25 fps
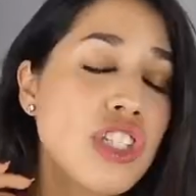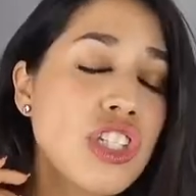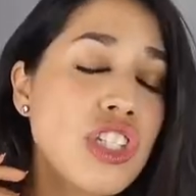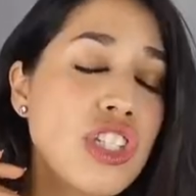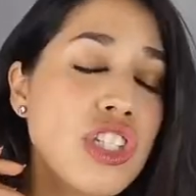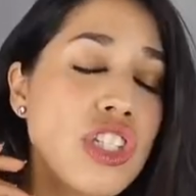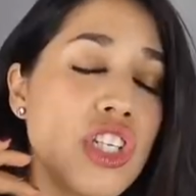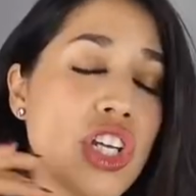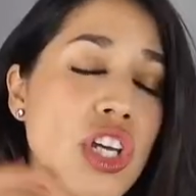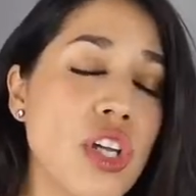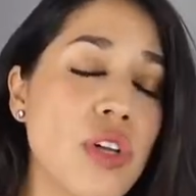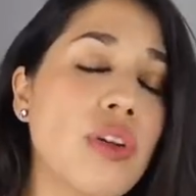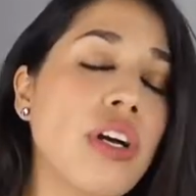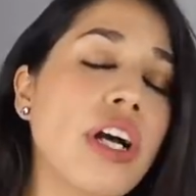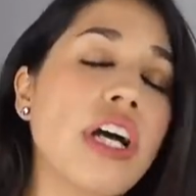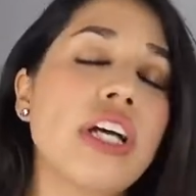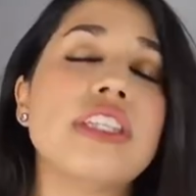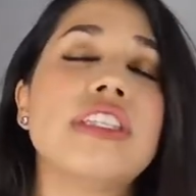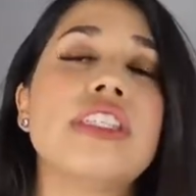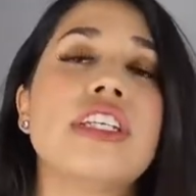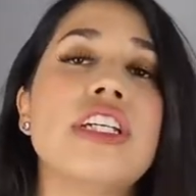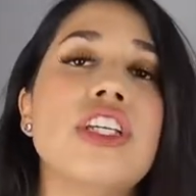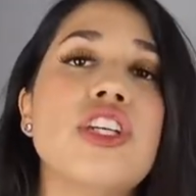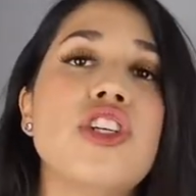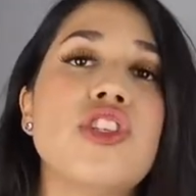Still
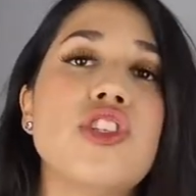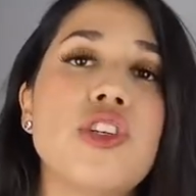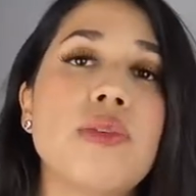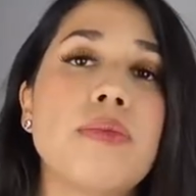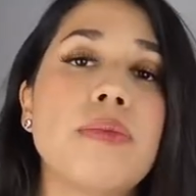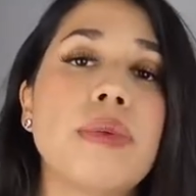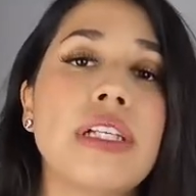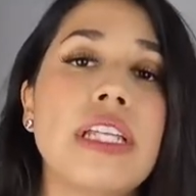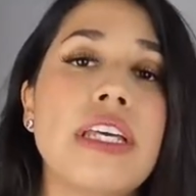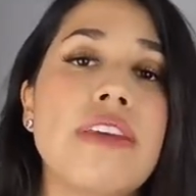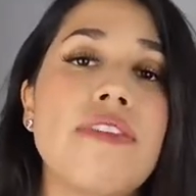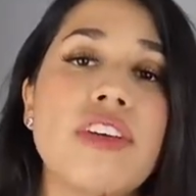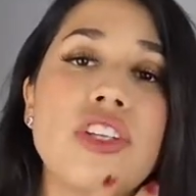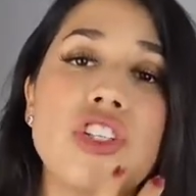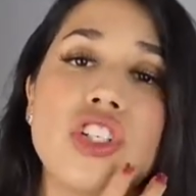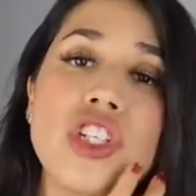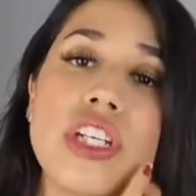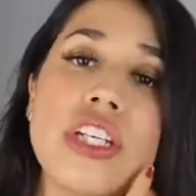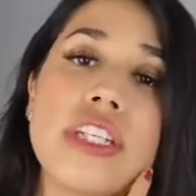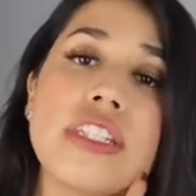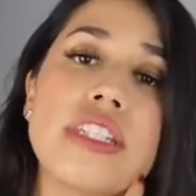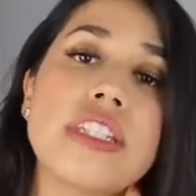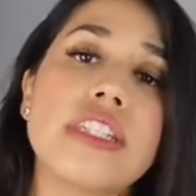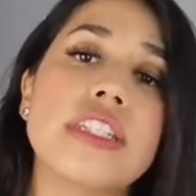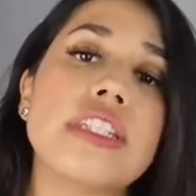continue to believe in
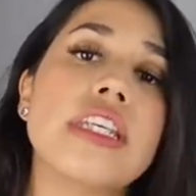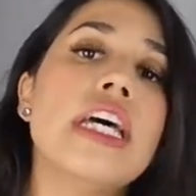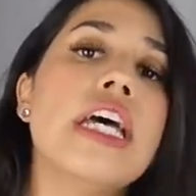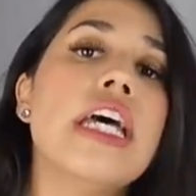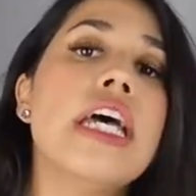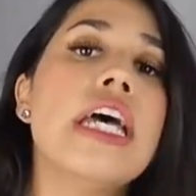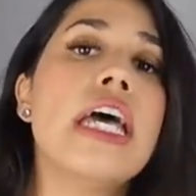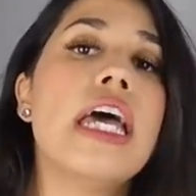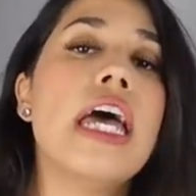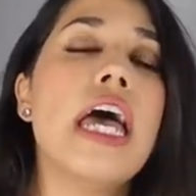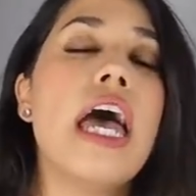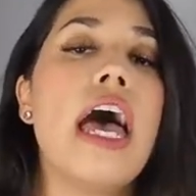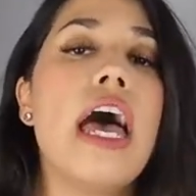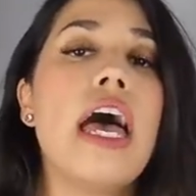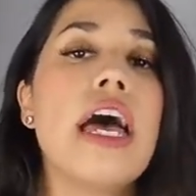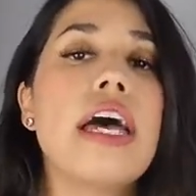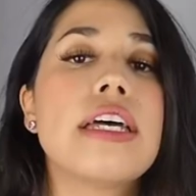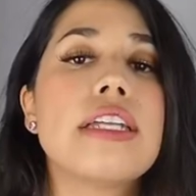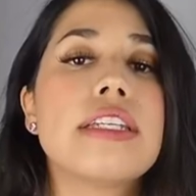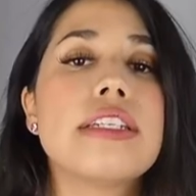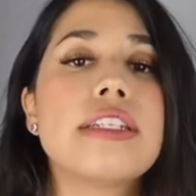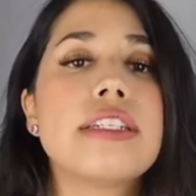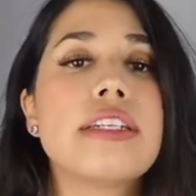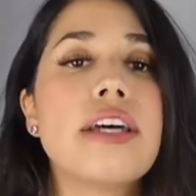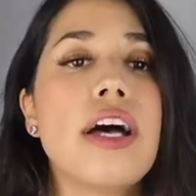Jesus
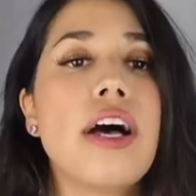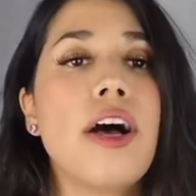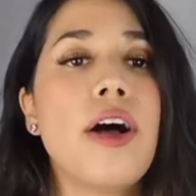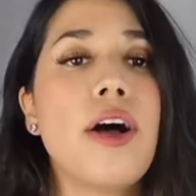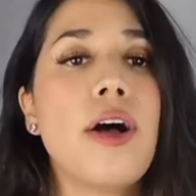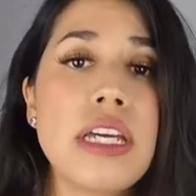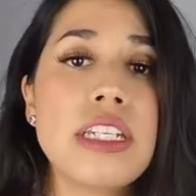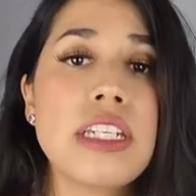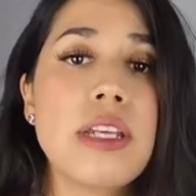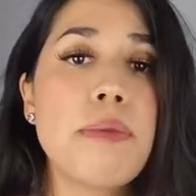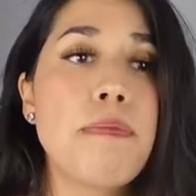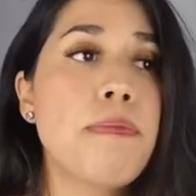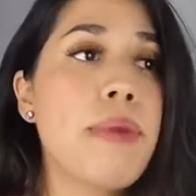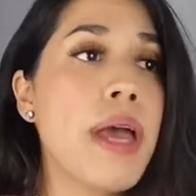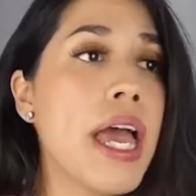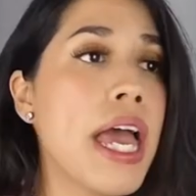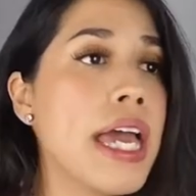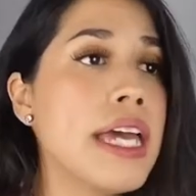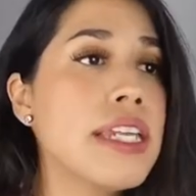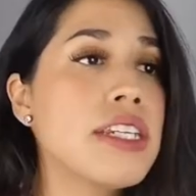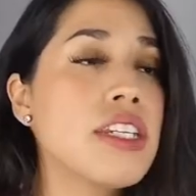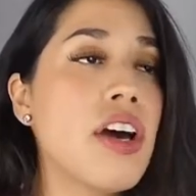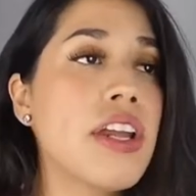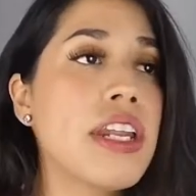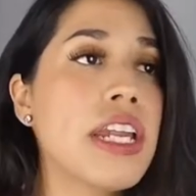and
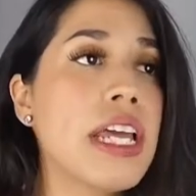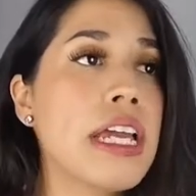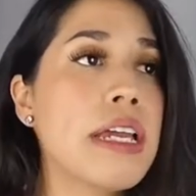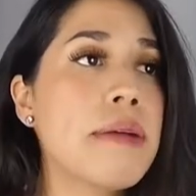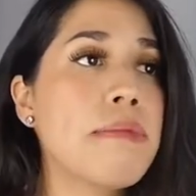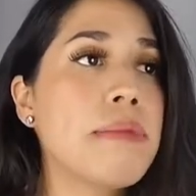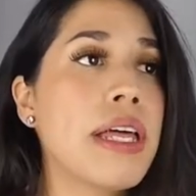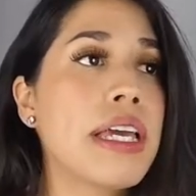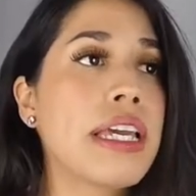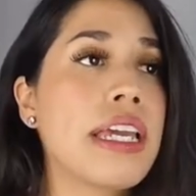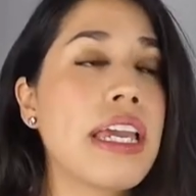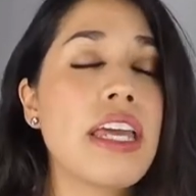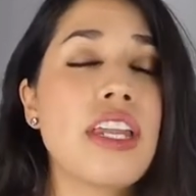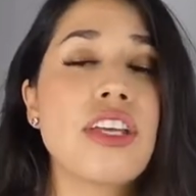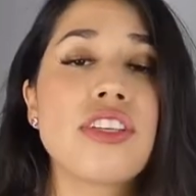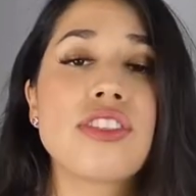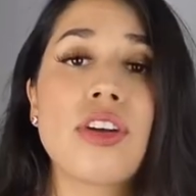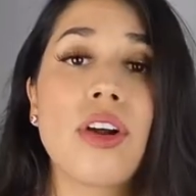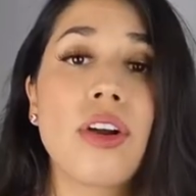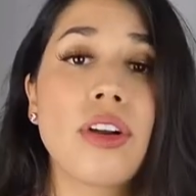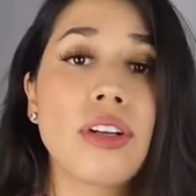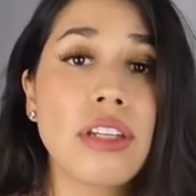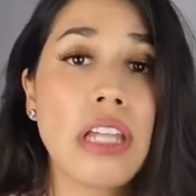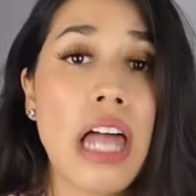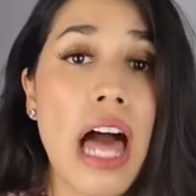depend on him like it is
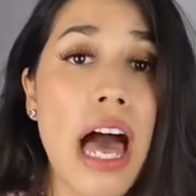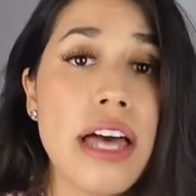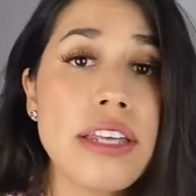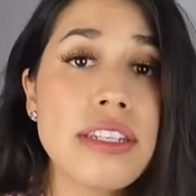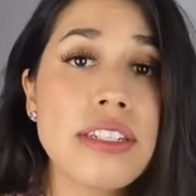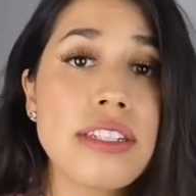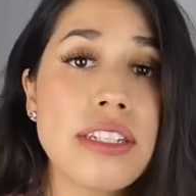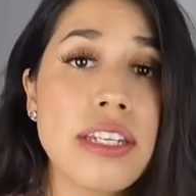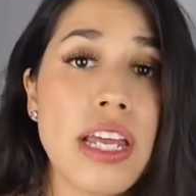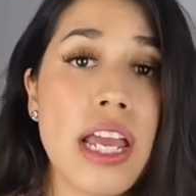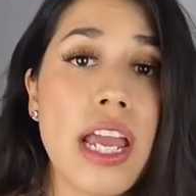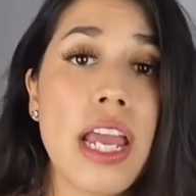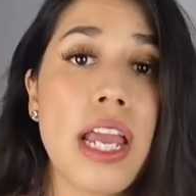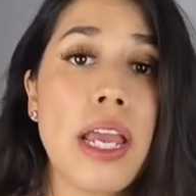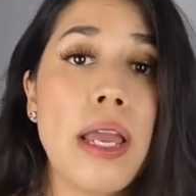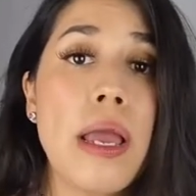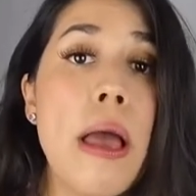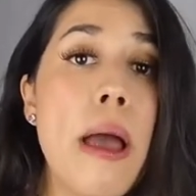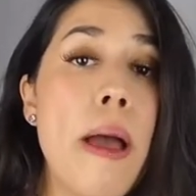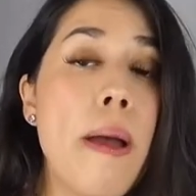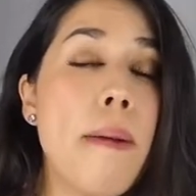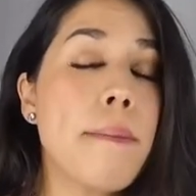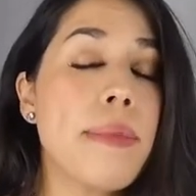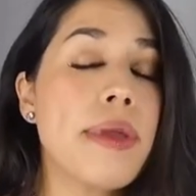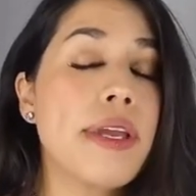our last day,
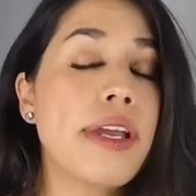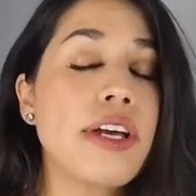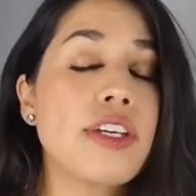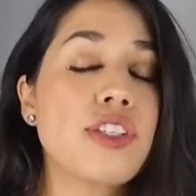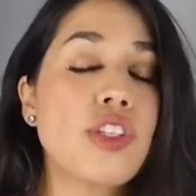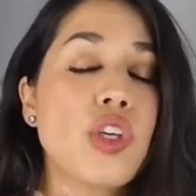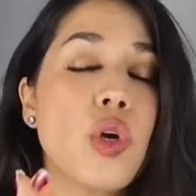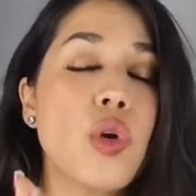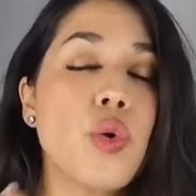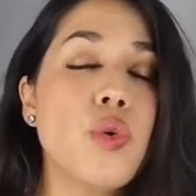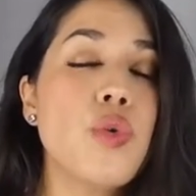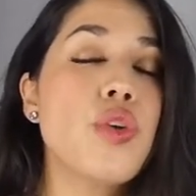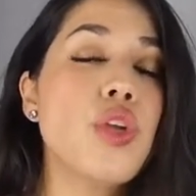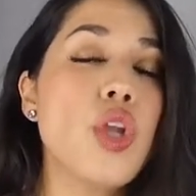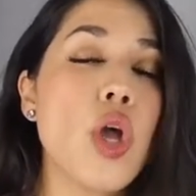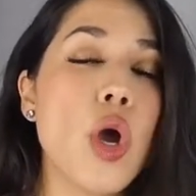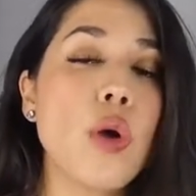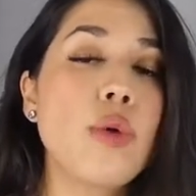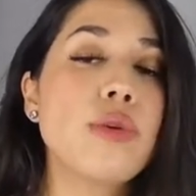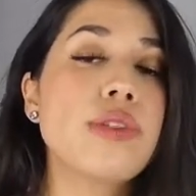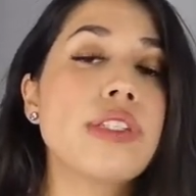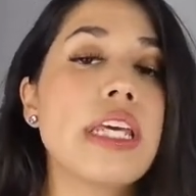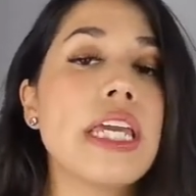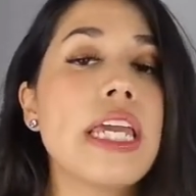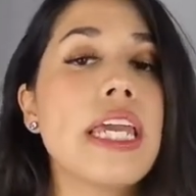because who
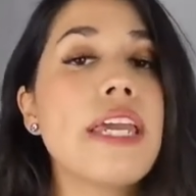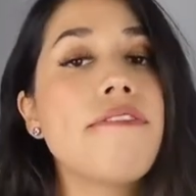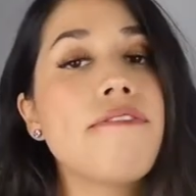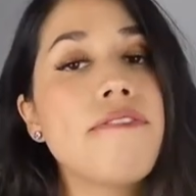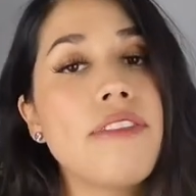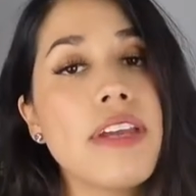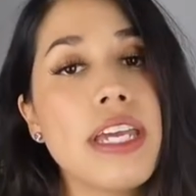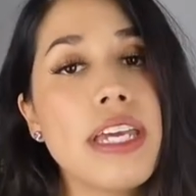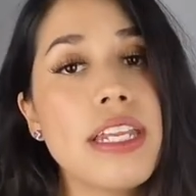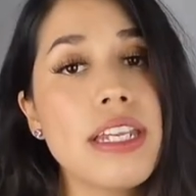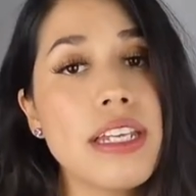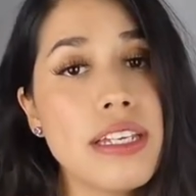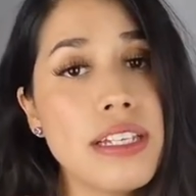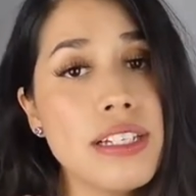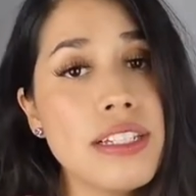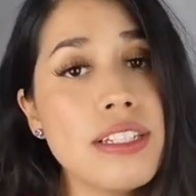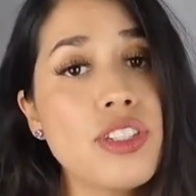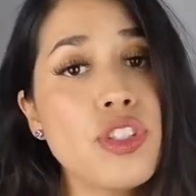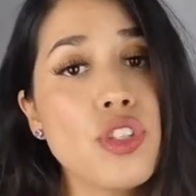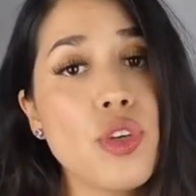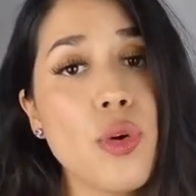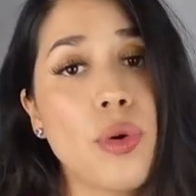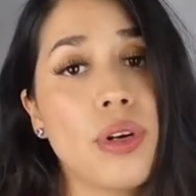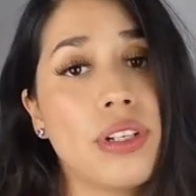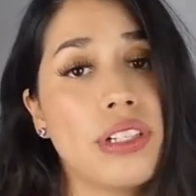knows if it is
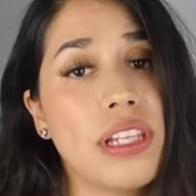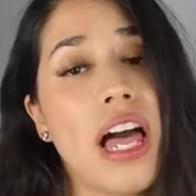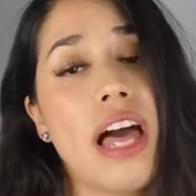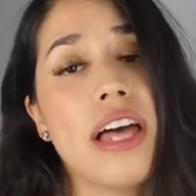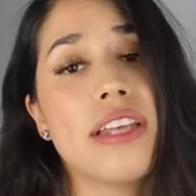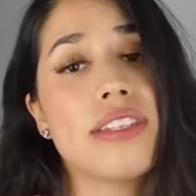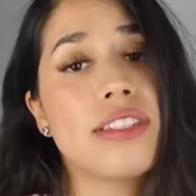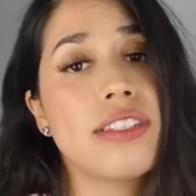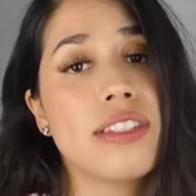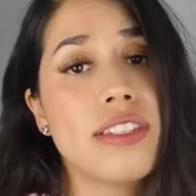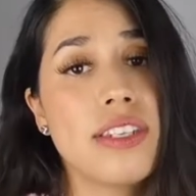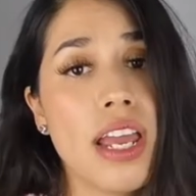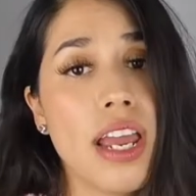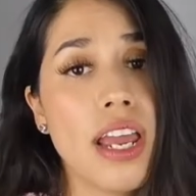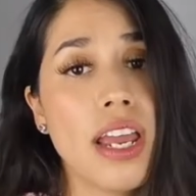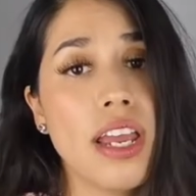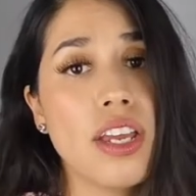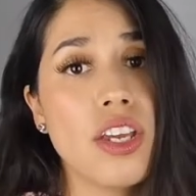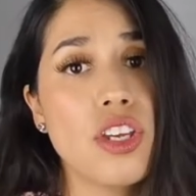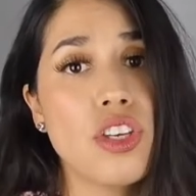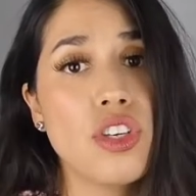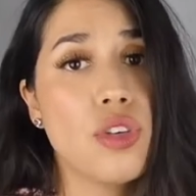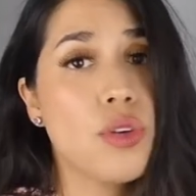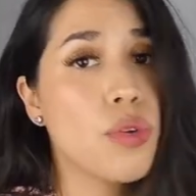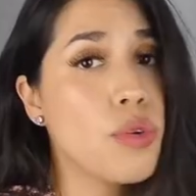your last
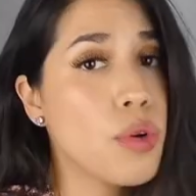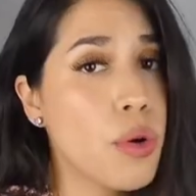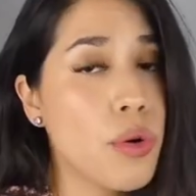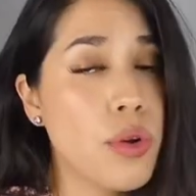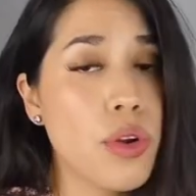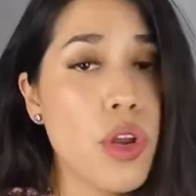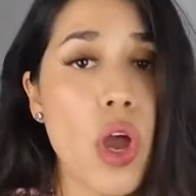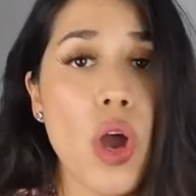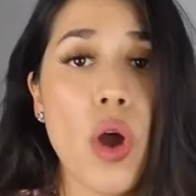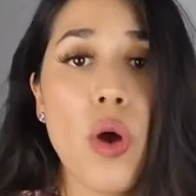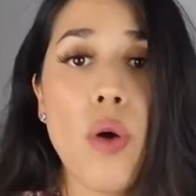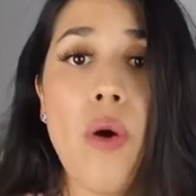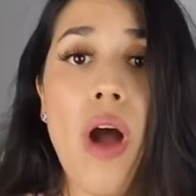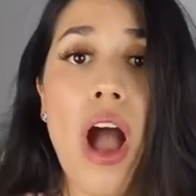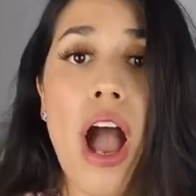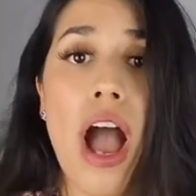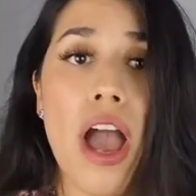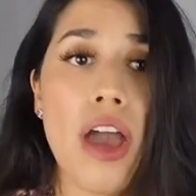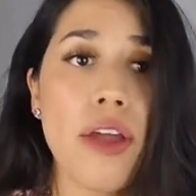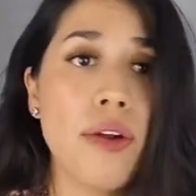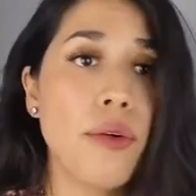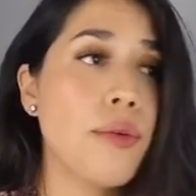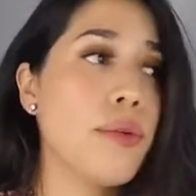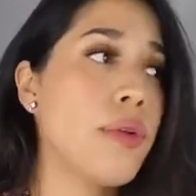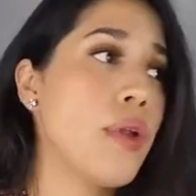day. You don't know,
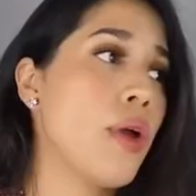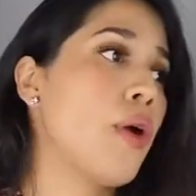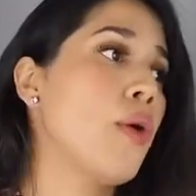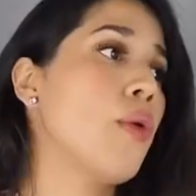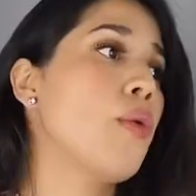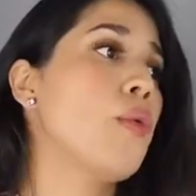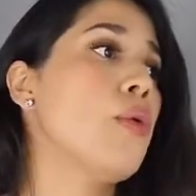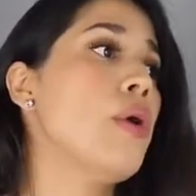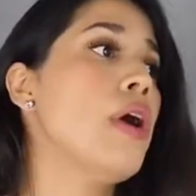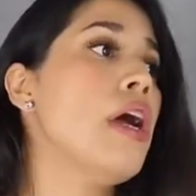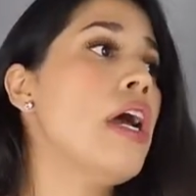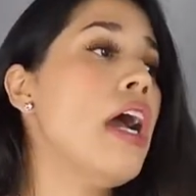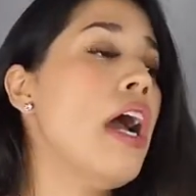I don't know.